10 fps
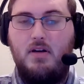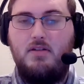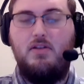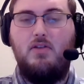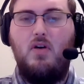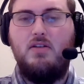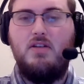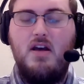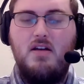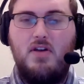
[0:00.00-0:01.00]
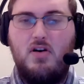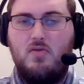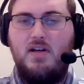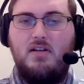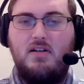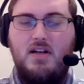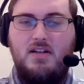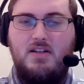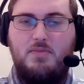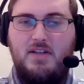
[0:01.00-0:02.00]
See, the laws that are written
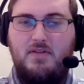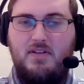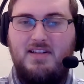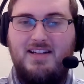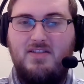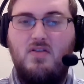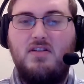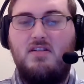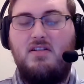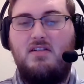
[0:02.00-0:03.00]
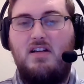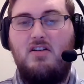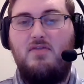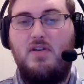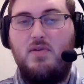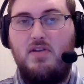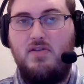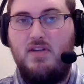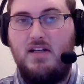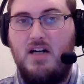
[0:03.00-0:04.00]
specifically state as long as it doesn't interfere with
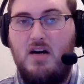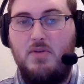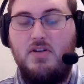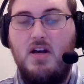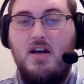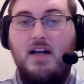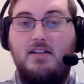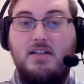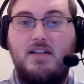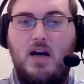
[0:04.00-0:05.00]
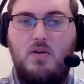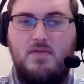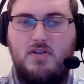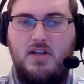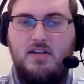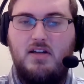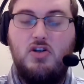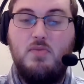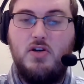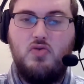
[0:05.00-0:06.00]
interstate commerce. It does, however, say that
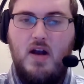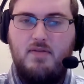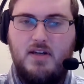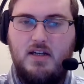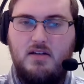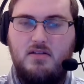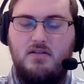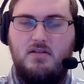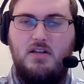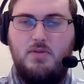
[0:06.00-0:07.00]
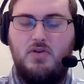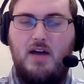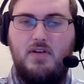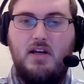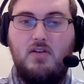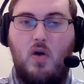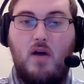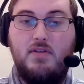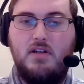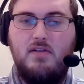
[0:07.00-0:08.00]
human trafficking, human trafficking and the
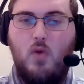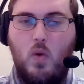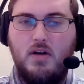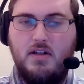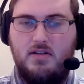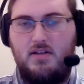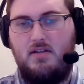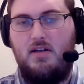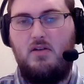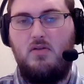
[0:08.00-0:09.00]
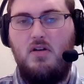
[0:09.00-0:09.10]
harvesting of organs is illegal.